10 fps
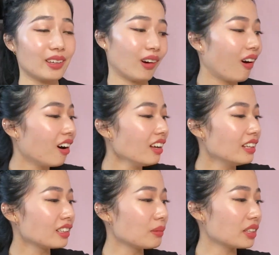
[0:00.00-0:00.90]
all.
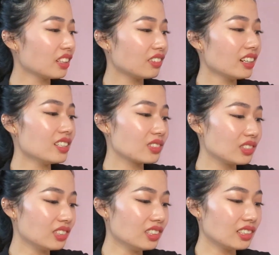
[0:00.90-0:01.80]
The material is
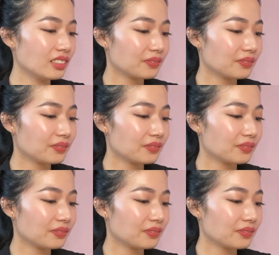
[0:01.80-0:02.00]
good.